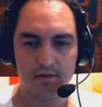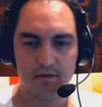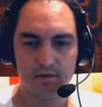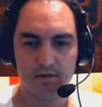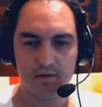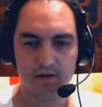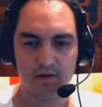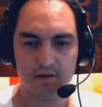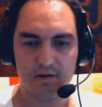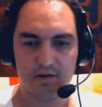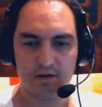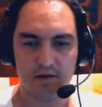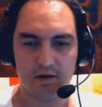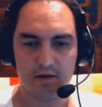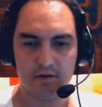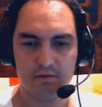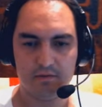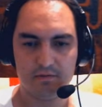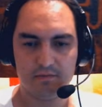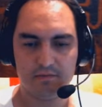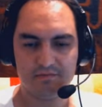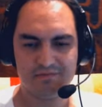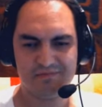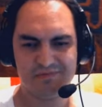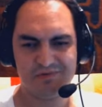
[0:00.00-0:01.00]
There you go.
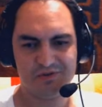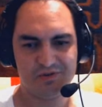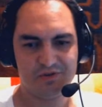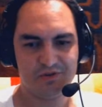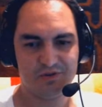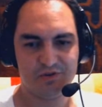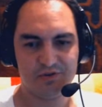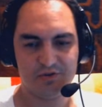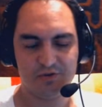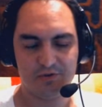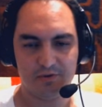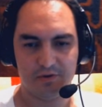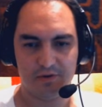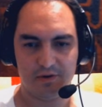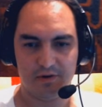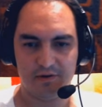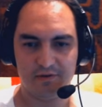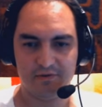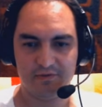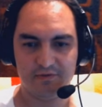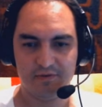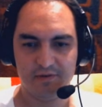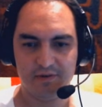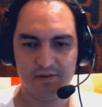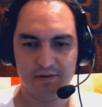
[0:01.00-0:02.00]
Sort
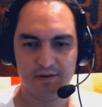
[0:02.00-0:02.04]
of.